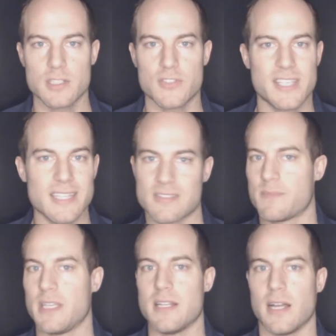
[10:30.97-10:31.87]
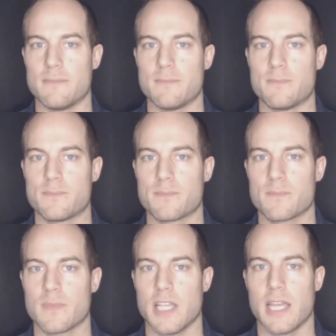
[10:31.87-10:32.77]
Just get something done.
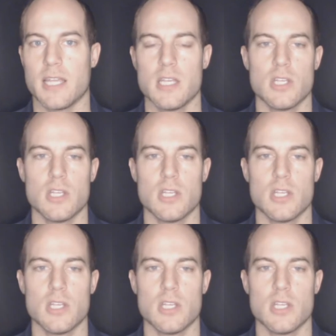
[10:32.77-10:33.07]
Okay,